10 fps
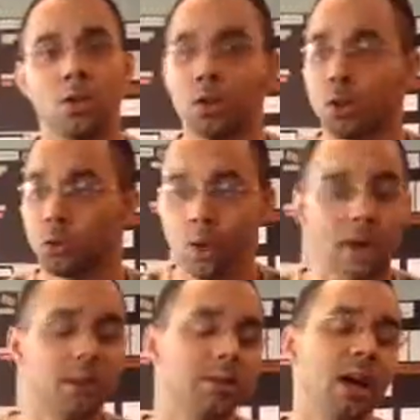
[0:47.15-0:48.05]
You can
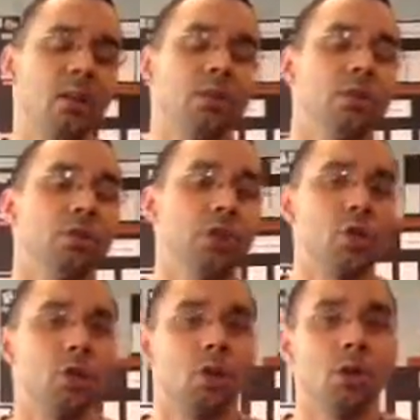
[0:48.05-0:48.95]
write it down in a
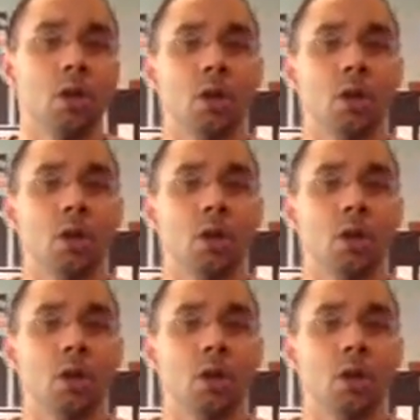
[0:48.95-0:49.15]
journal,